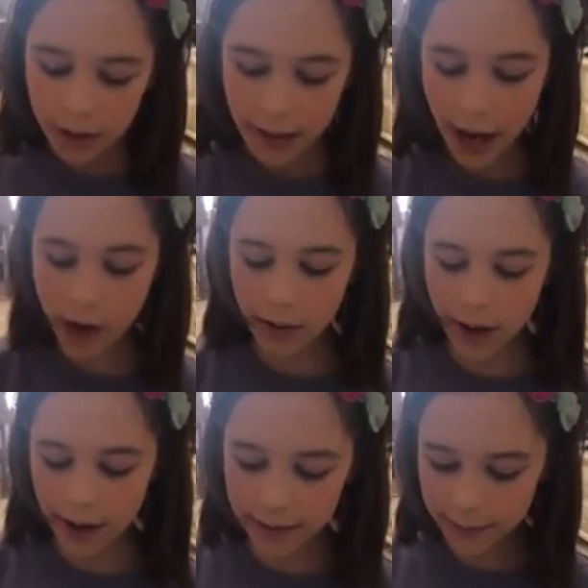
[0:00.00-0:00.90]
Now,
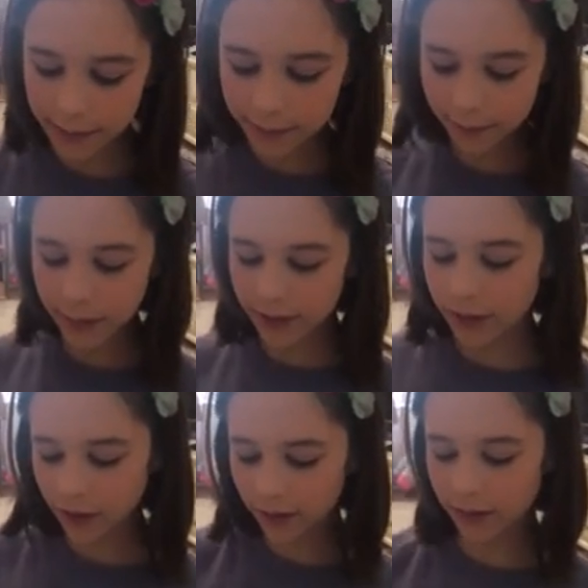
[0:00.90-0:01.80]
guys, we can
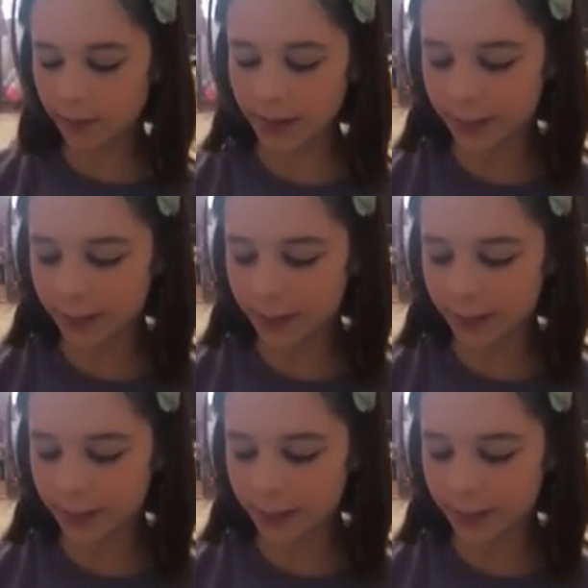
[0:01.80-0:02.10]
talk a little bit